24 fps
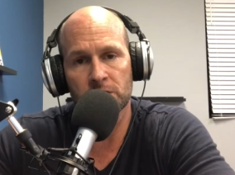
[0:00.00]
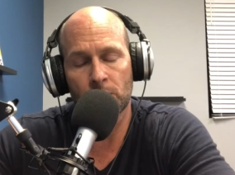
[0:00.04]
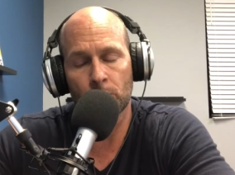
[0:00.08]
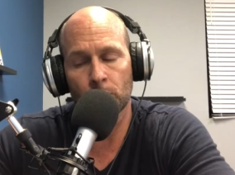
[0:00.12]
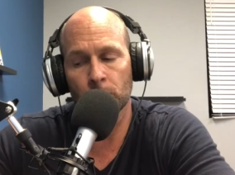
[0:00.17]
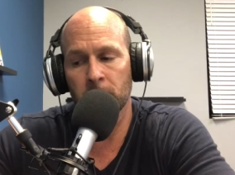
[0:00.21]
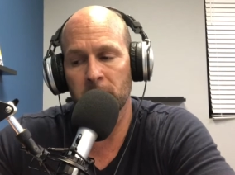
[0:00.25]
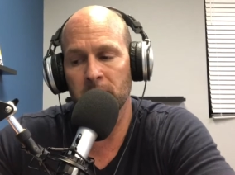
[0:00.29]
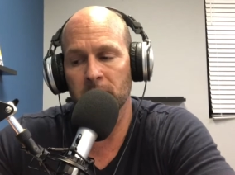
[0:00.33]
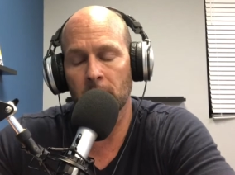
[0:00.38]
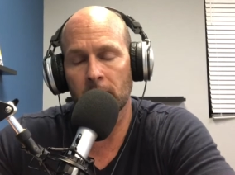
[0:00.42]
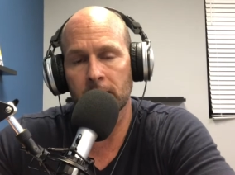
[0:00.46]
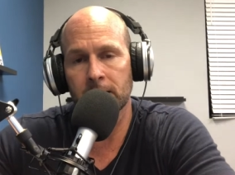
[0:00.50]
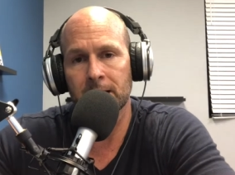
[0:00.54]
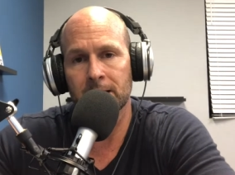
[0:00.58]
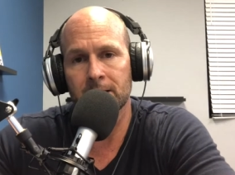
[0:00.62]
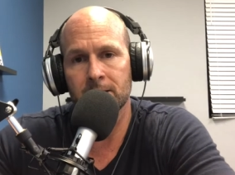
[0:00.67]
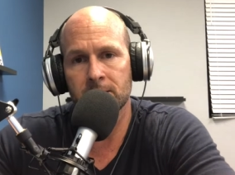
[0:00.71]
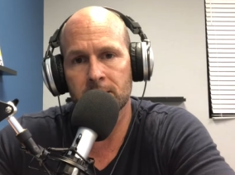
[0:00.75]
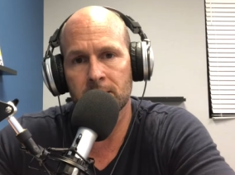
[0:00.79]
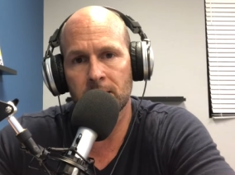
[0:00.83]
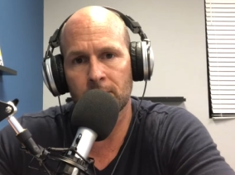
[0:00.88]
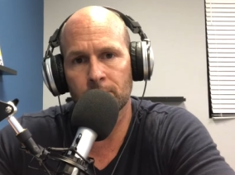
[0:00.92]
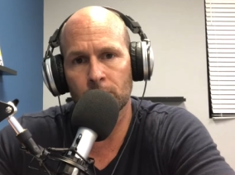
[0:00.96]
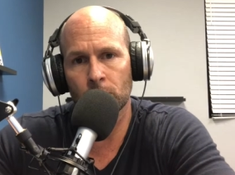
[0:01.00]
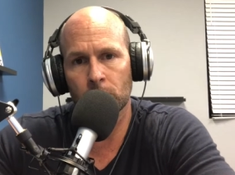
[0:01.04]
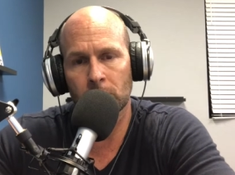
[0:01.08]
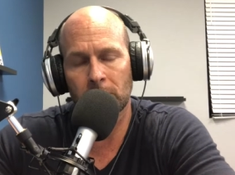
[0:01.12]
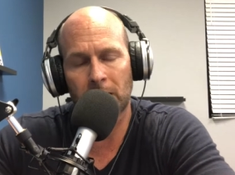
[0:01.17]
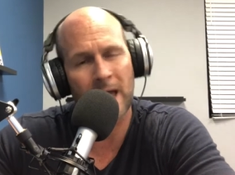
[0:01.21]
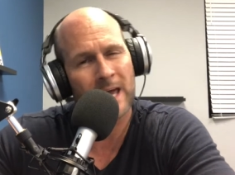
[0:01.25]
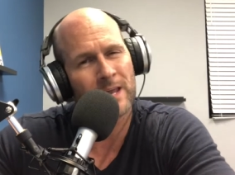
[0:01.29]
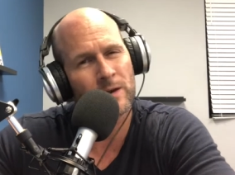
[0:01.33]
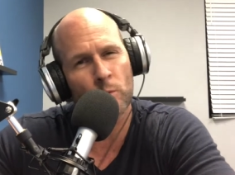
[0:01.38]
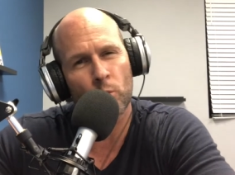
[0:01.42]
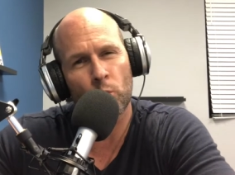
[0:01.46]
It would be like never
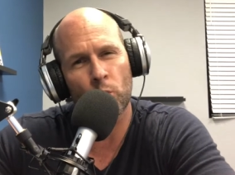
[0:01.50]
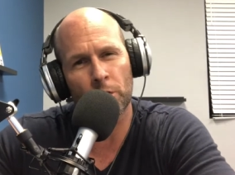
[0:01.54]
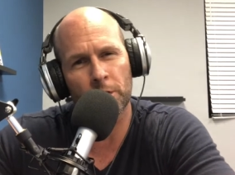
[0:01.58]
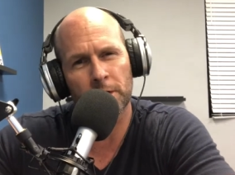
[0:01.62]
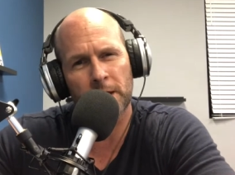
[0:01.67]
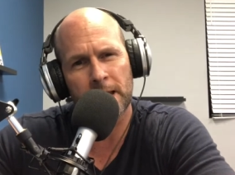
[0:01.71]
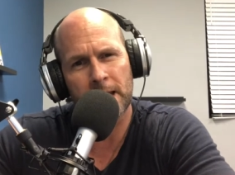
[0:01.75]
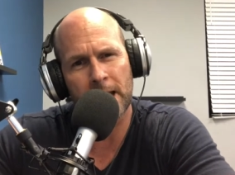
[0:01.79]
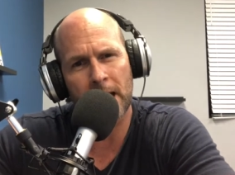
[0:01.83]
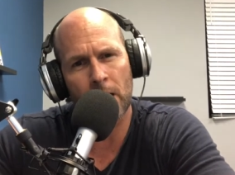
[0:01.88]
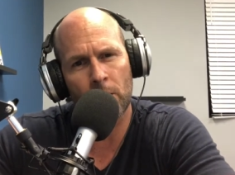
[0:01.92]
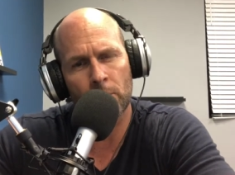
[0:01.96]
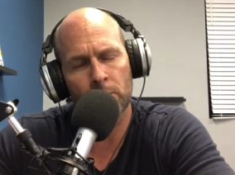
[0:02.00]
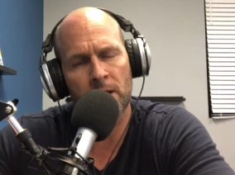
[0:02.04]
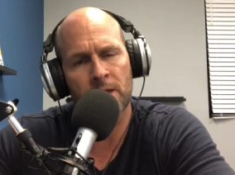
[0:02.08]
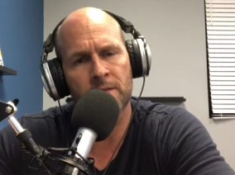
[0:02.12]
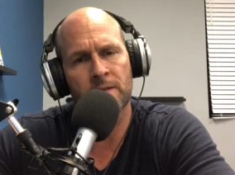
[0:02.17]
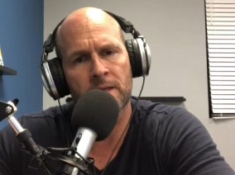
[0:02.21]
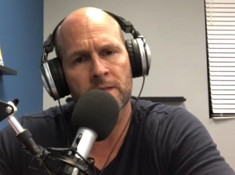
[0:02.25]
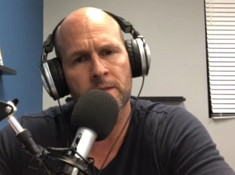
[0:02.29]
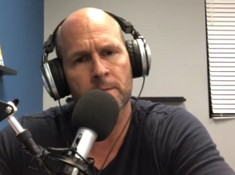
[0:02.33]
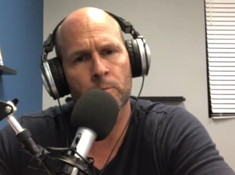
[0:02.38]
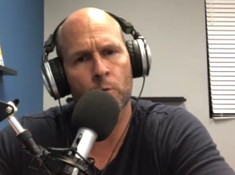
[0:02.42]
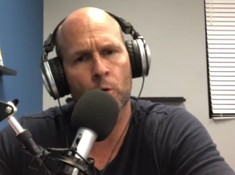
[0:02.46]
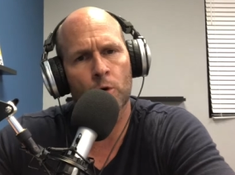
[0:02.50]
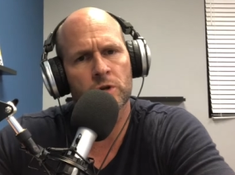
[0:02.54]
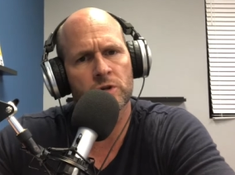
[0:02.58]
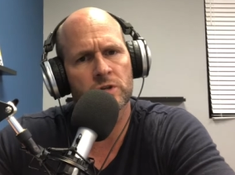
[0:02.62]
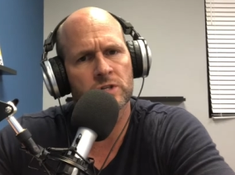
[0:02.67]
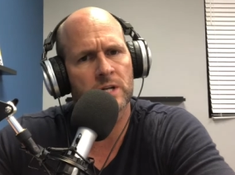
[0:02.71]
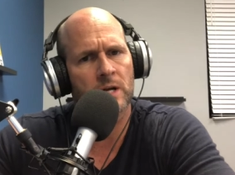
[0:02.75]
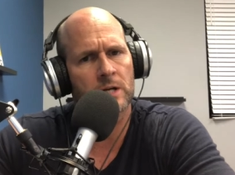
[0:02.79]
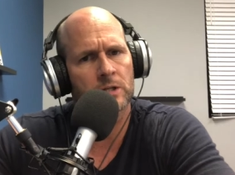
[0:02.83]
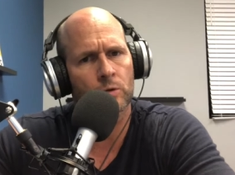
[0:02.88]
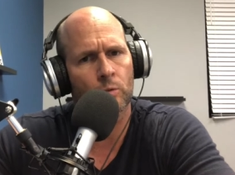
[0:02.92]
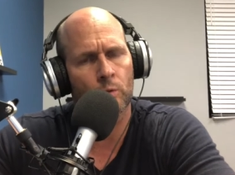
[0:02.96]
kind of working out. And then the more you
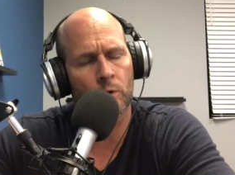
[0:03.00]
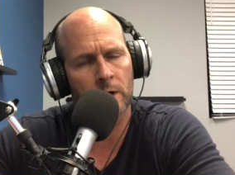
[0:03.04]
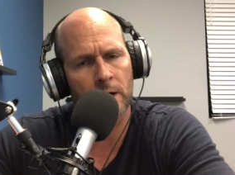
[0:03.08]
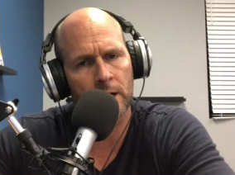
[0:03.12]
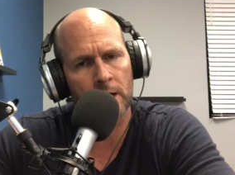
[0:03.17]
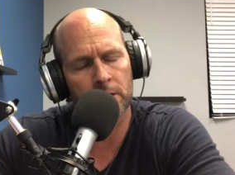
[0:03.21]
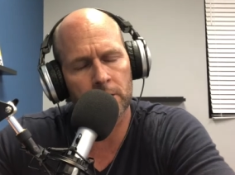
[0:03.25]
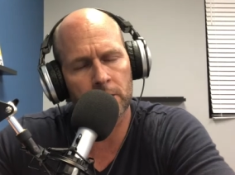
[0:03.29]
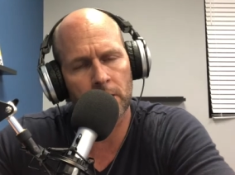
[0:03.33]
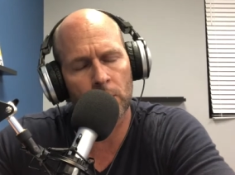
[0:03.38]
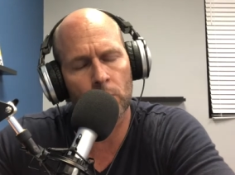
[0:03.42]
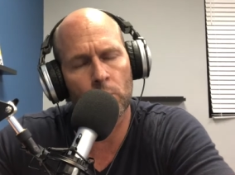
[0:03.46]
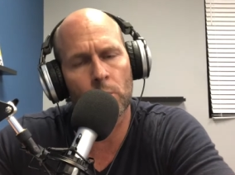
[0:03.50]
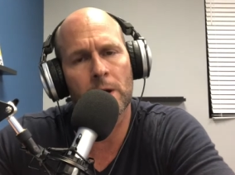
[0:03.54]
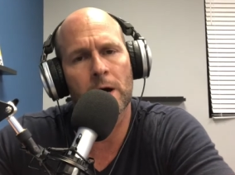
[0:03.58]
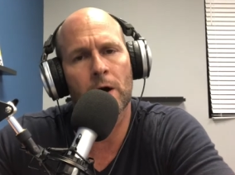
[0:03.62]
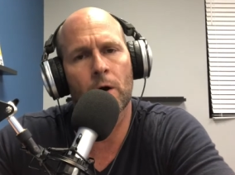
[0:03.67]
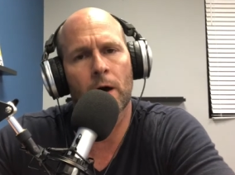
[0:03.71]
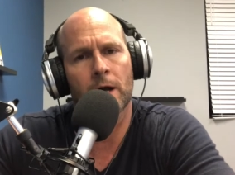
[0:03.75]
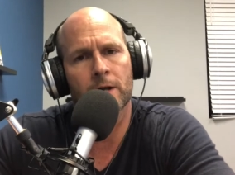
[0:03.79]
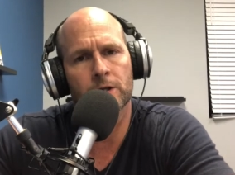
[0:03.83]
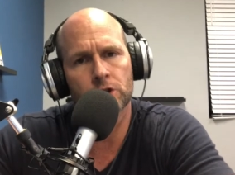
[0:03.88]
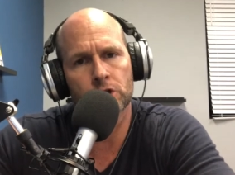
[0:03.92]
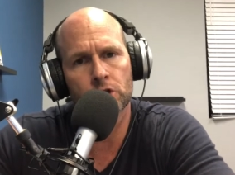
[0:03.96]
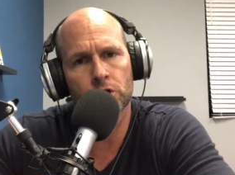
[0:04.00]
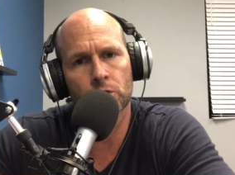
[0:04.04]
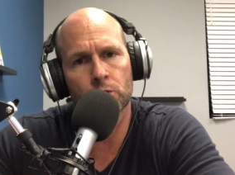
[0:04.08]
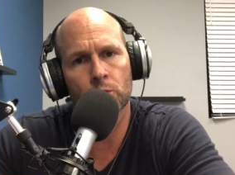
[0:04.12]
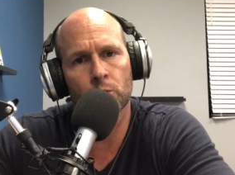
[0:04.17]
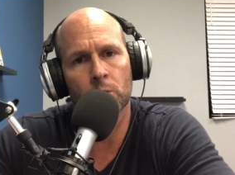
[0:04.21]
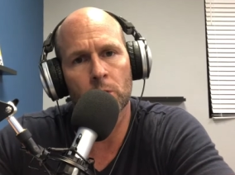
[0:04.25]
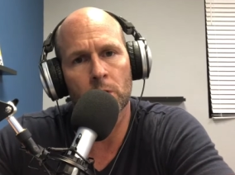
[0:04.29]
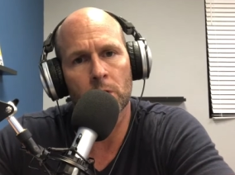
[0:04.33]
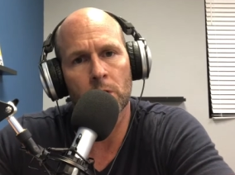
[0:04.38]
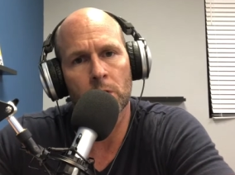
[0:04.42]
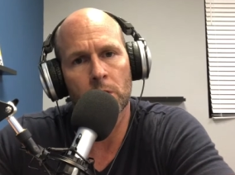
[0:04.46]
start to work out, you're like, wow, I
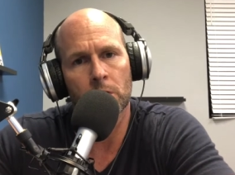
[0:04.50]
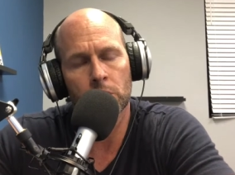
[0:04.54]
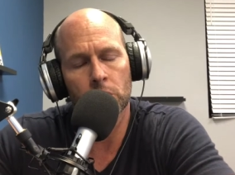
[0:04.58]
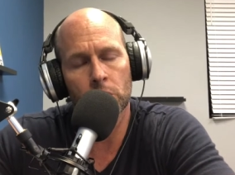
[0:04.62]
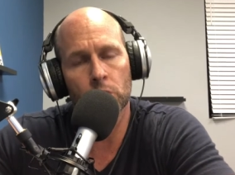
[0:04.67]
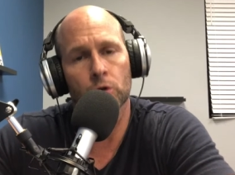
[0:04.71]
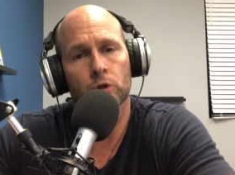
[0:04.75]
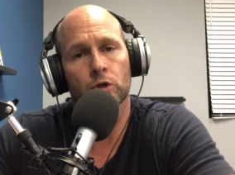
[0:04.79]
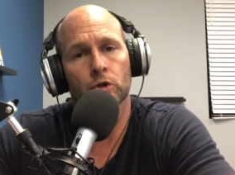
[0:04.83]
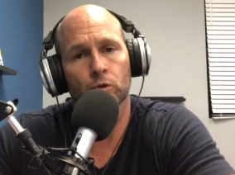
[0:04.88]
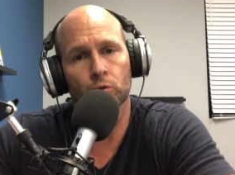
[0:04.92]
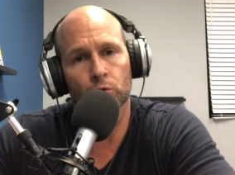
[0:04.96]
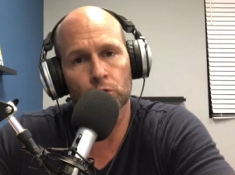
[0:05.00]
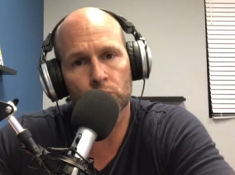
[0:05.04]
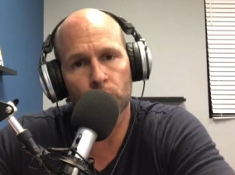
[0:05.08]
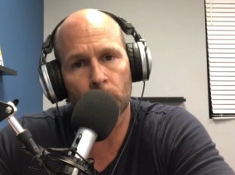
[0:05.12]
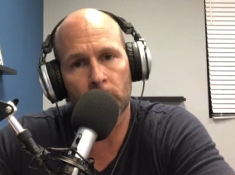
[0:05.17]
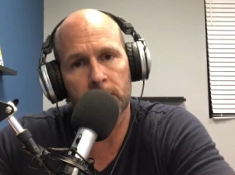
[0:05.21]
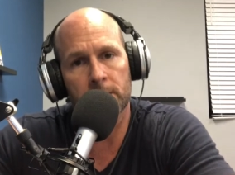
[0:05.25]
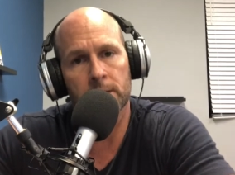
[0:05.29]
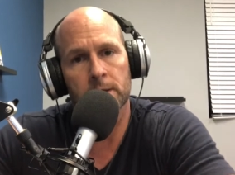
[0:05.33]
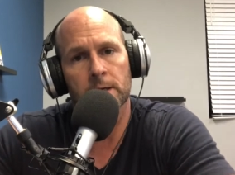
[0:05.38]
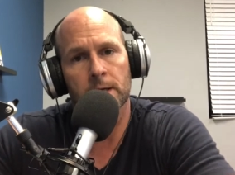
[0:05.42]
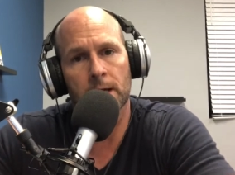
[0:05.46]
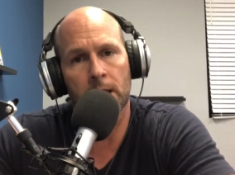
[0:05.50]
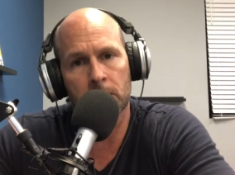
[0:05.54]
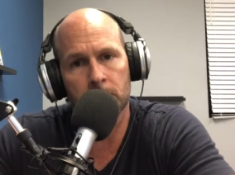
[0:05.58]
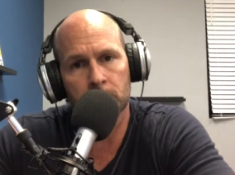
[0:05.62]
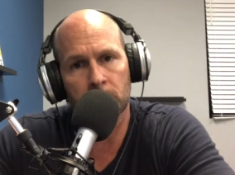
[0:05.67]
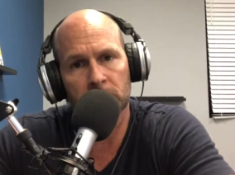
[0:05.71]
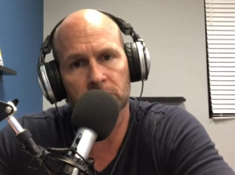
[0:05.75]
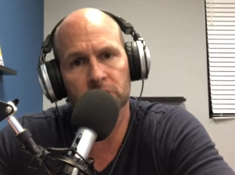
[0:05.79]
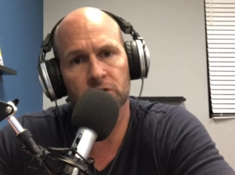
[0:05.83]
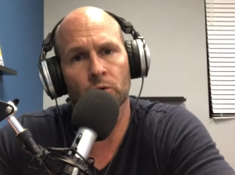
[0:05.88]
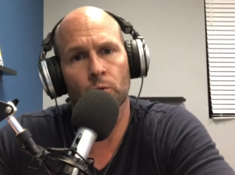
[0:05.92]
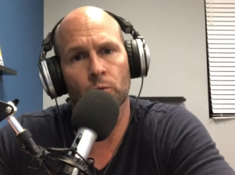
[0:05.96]
do, you lose weight, you gain
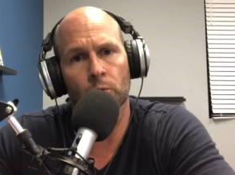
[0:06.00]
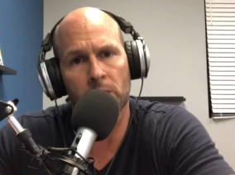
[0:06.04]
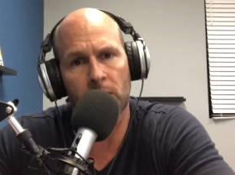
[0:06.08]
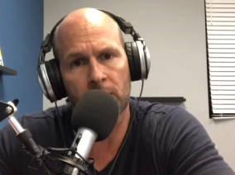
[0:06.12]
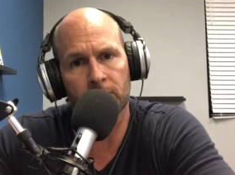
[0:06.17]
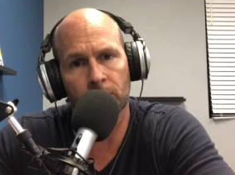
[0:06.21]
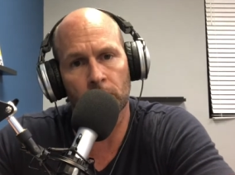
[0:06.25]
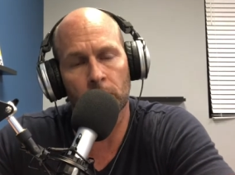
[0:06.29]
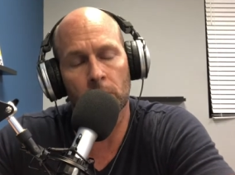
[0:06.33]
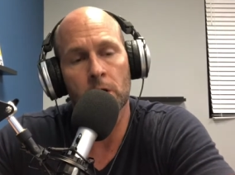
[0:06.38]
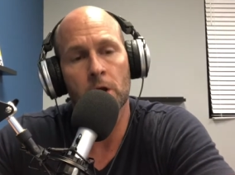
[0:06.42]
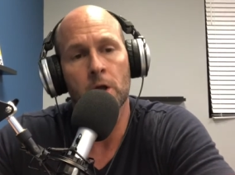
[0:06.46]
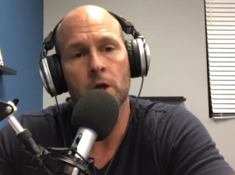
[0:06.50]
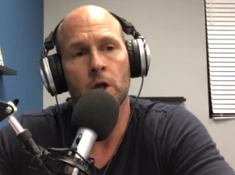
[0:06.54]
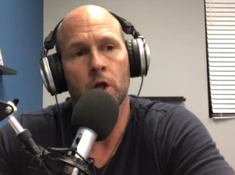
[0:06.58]
muscle, whatever.